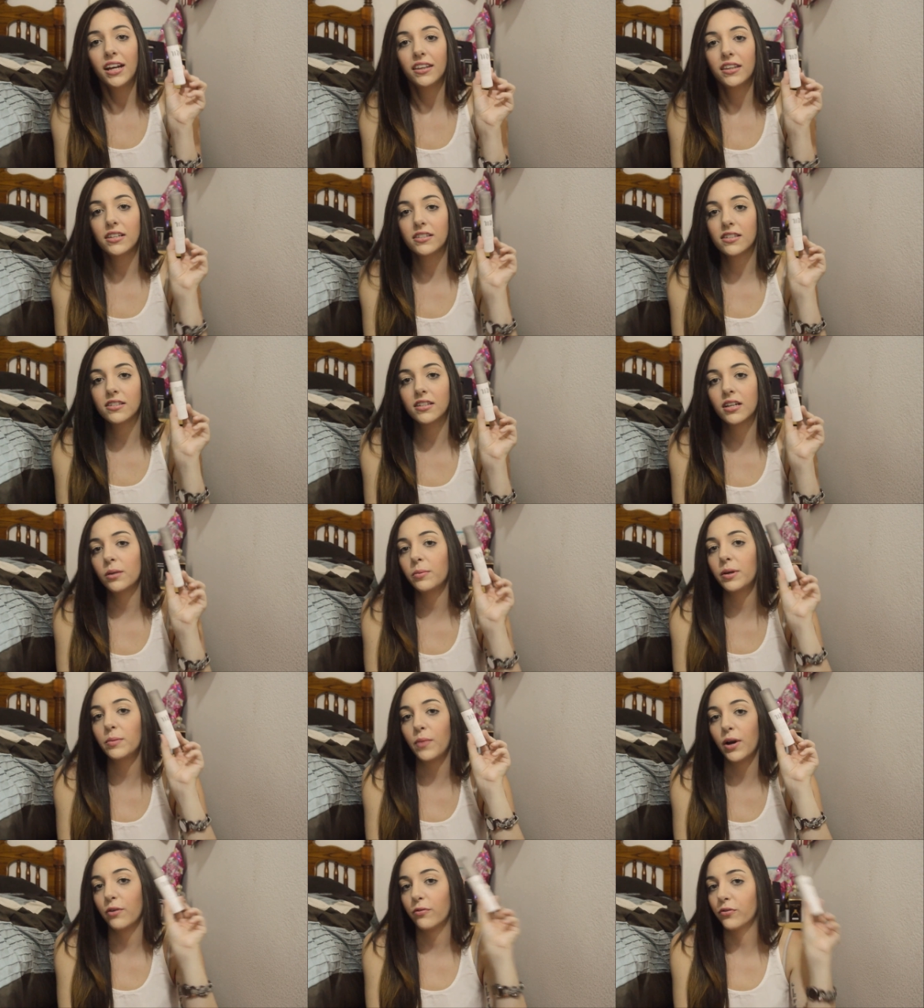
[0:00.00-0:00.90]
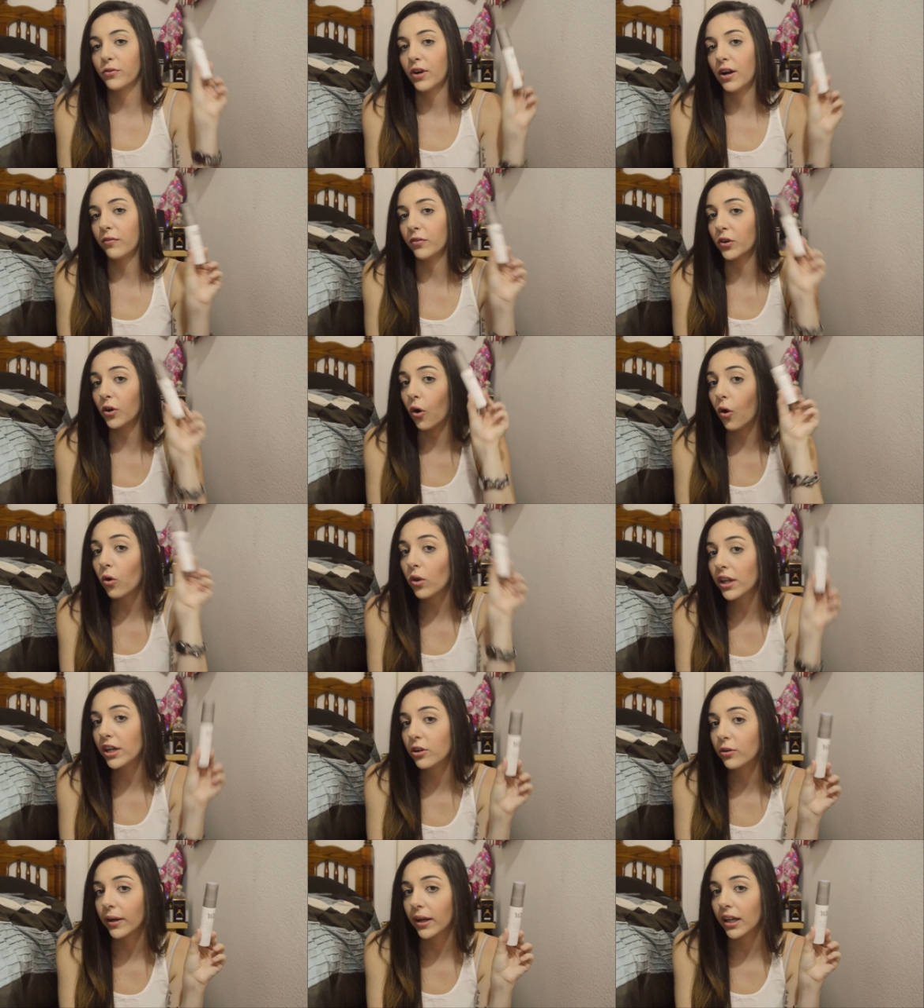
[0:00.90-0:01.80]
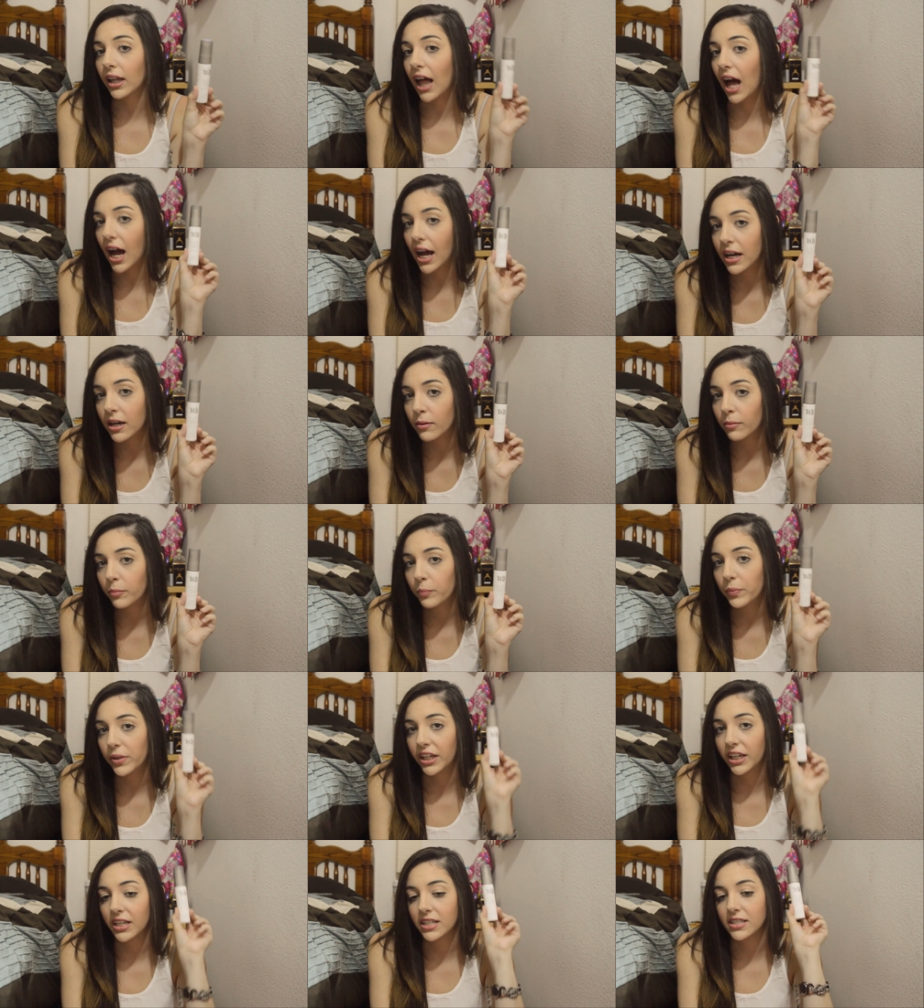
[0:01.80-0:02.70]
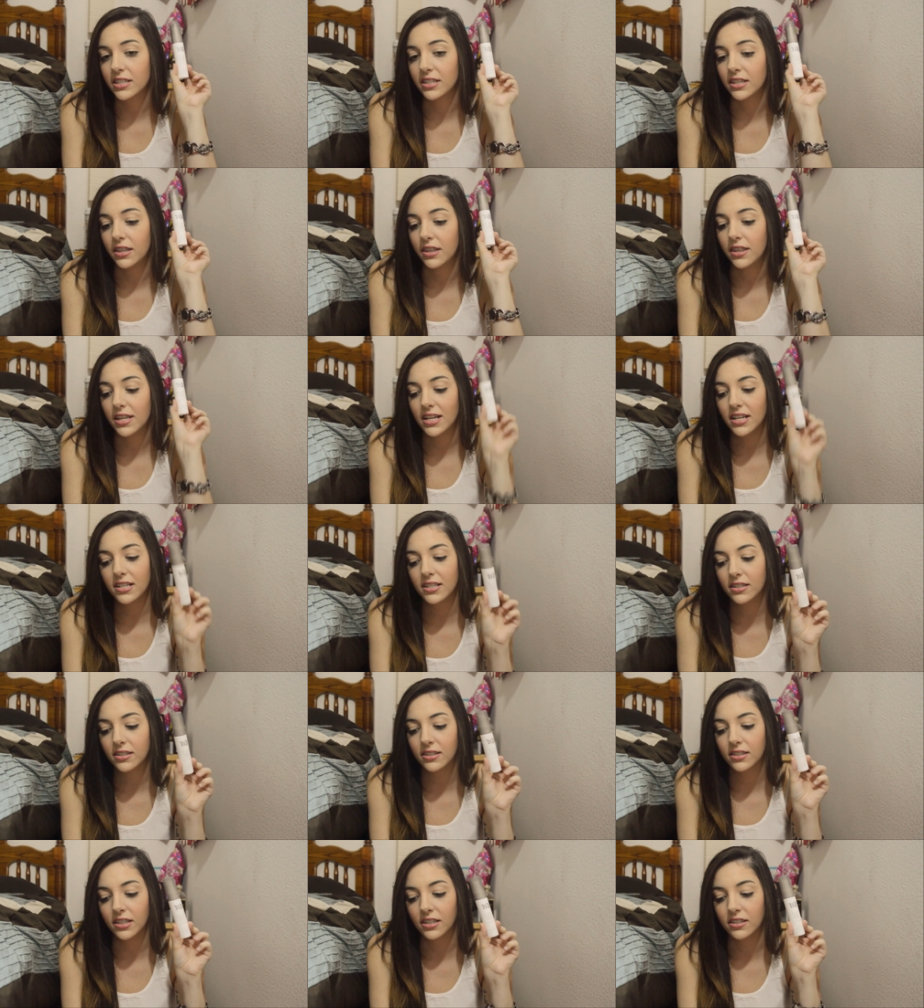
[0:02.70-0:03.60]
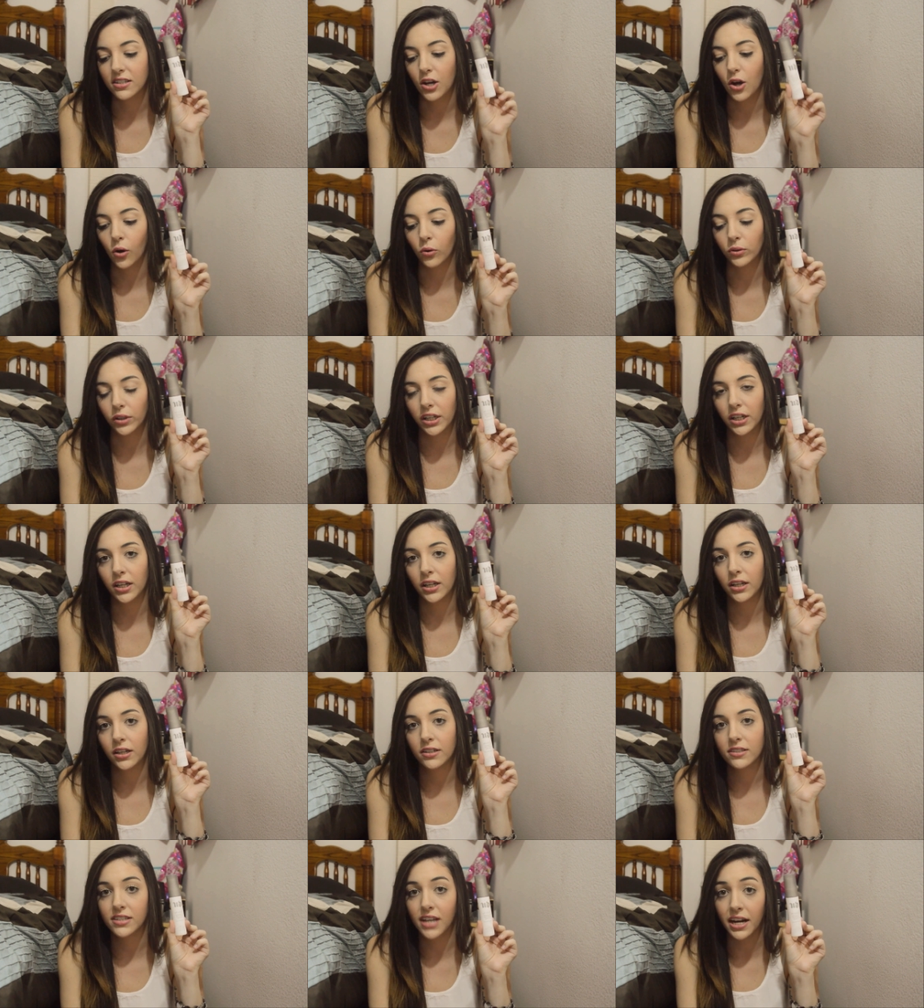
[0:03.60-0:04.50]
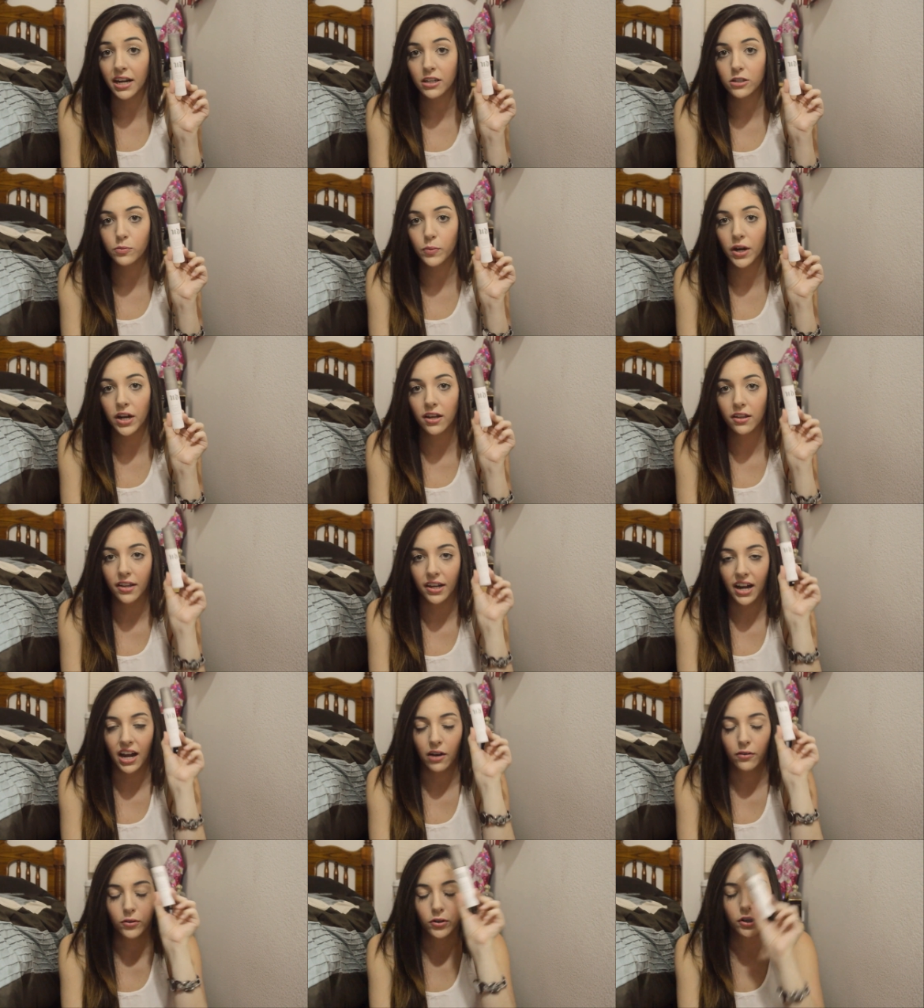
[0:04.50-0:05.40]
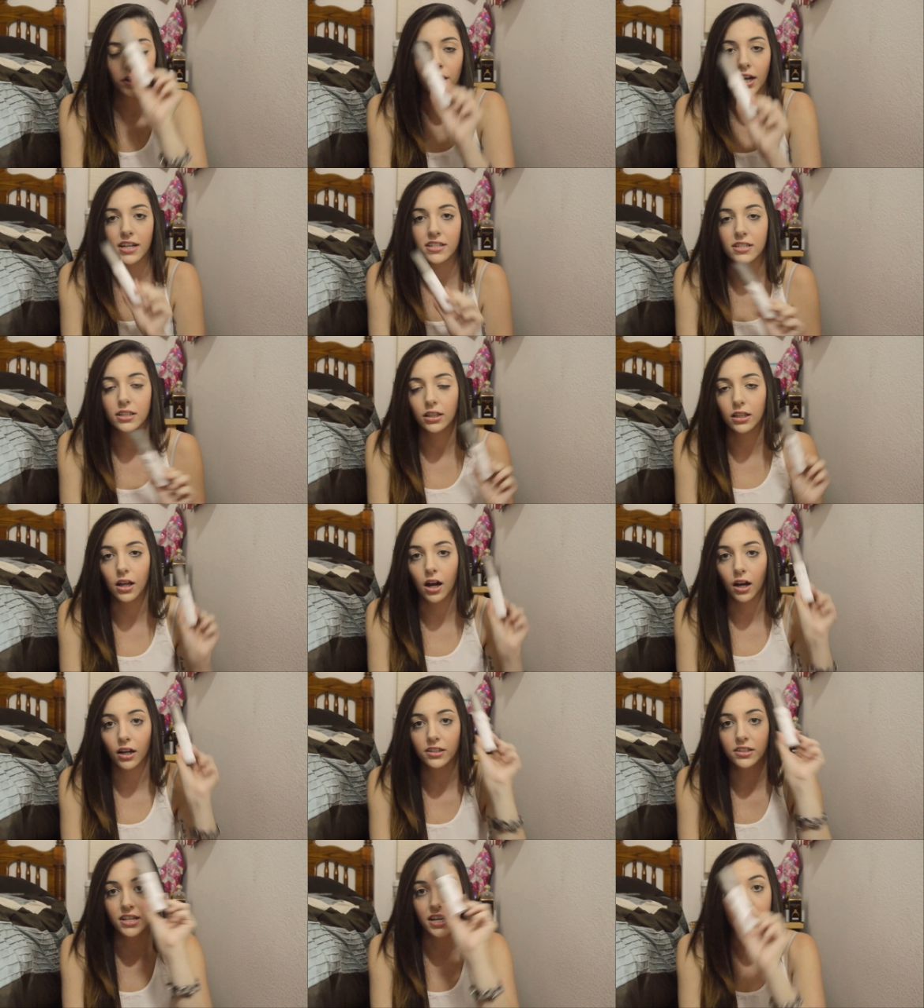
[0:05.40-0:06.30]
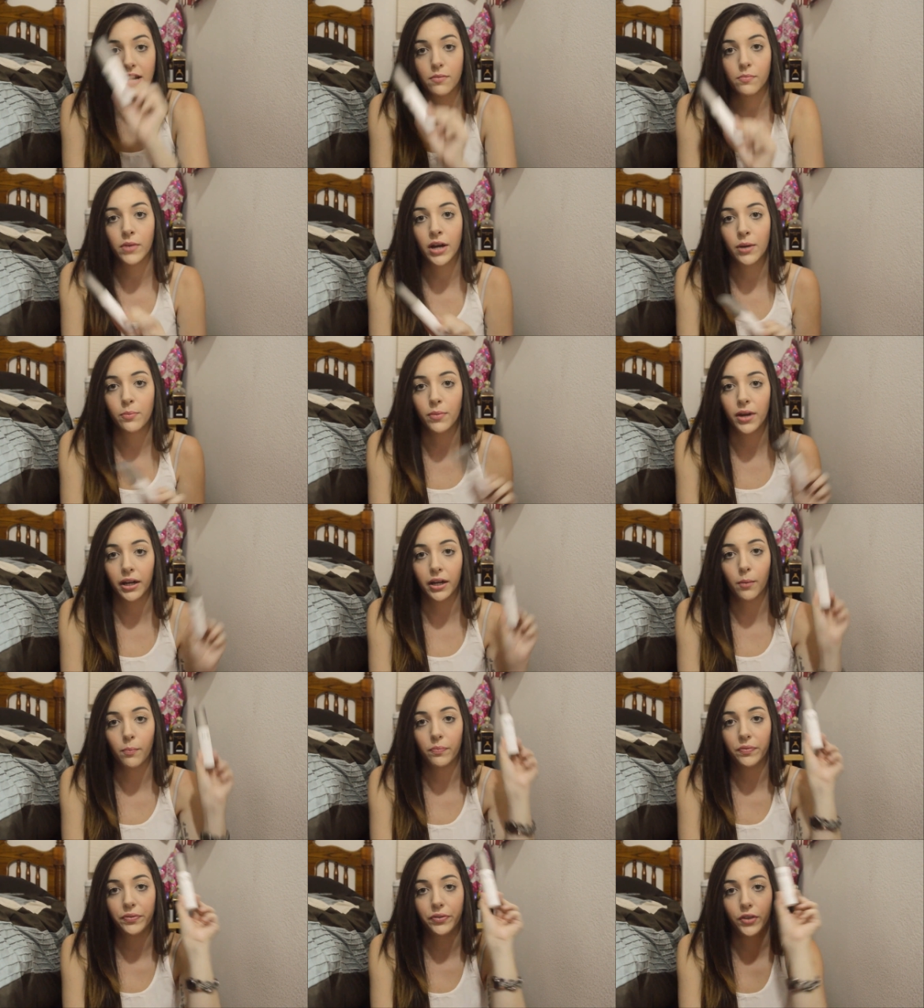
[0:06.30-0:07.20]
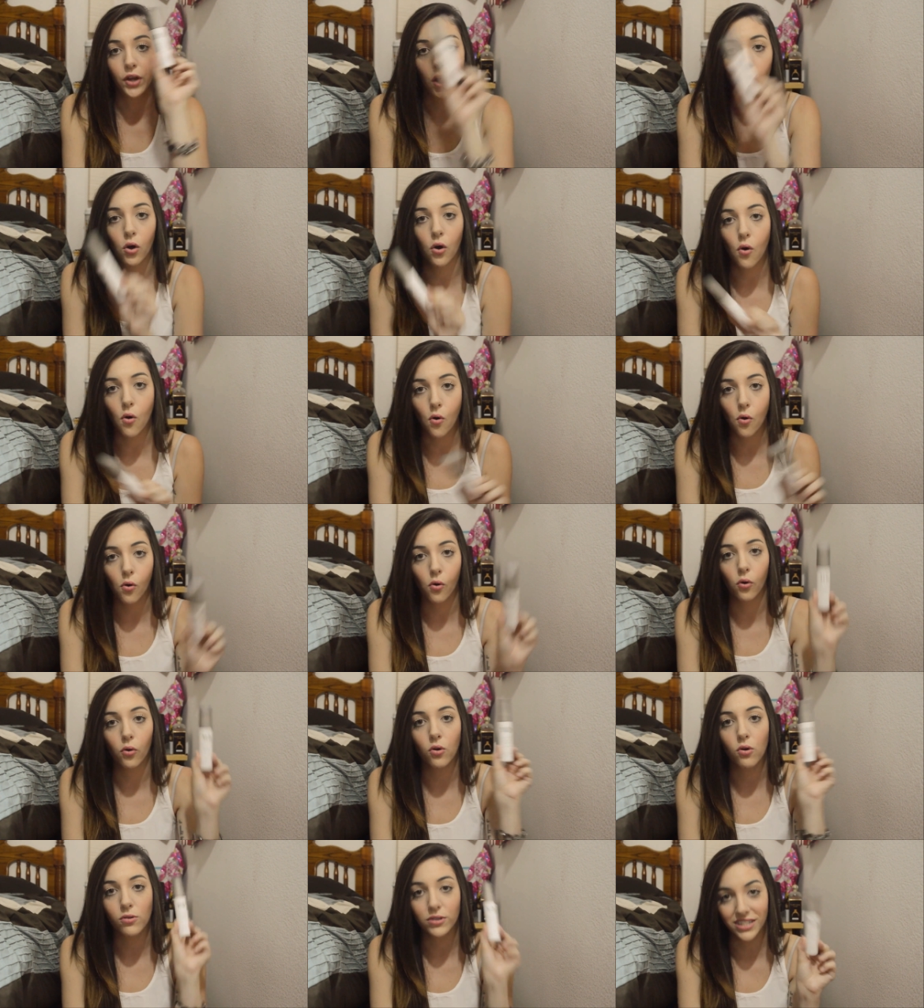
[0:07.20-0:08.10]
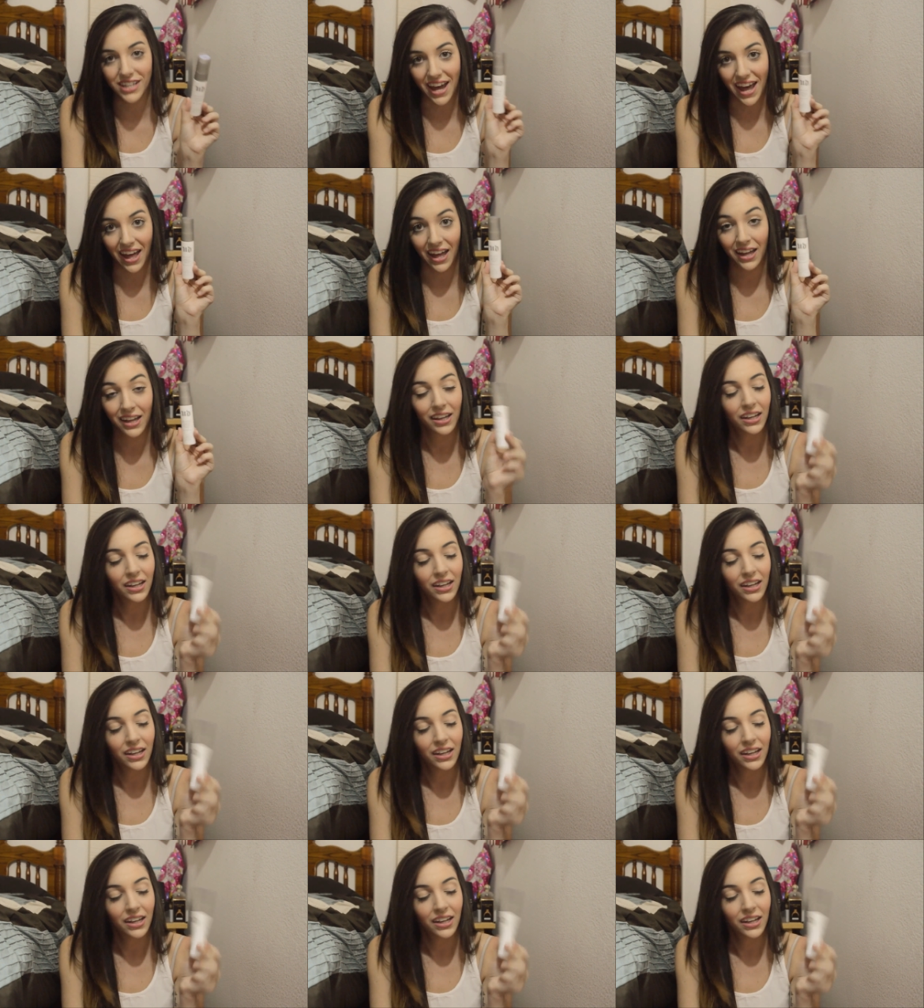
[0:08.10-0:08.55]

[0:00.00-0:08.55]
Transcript: This is gonna be my forever holy grail item because this is the only setting spray that ever has locked in my makeup the whole day.